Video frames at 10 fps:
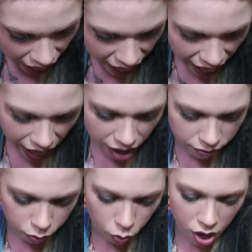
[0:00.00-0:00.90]
I
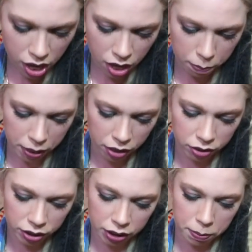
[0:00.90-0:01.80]
have what
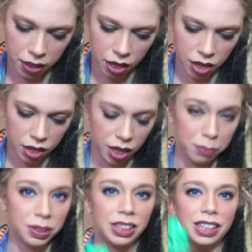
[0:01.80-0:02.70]
appears to be an
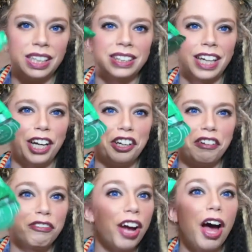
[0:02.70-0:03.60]
empty container
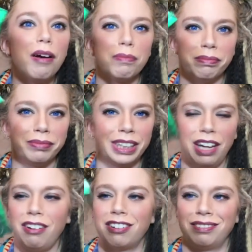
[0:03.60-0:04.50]
of gum.
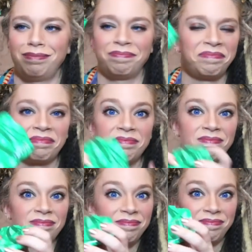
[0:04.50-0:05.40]
So,
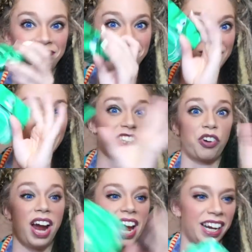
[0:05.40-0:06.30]
that's
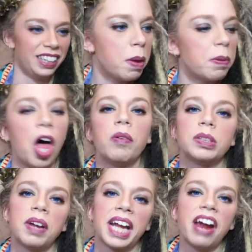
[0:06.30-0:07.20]
great. People
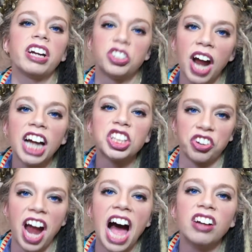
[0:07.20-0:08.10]
always want to carry trash
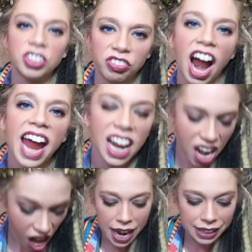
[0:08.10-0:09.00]
around, right?
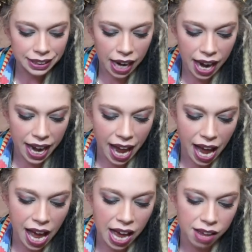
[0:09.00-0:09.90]
Next I
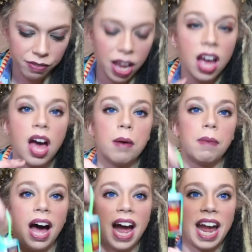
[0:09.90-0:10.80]
have
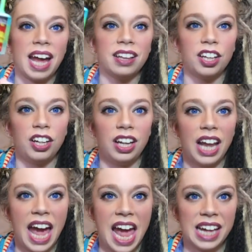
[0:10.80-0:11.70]
my little
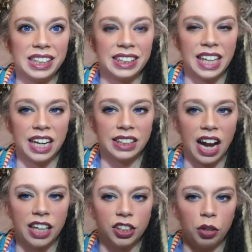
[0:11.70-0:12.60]
hand
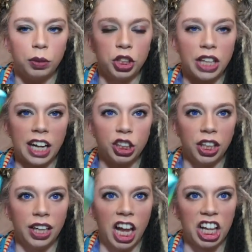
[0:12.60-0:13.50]
sanitizer, which is
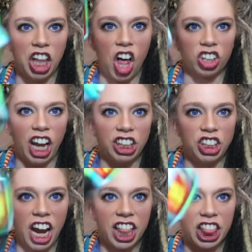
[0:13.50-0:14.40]
actually in like a little
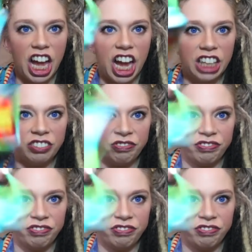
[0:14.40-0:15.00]
keychain thing.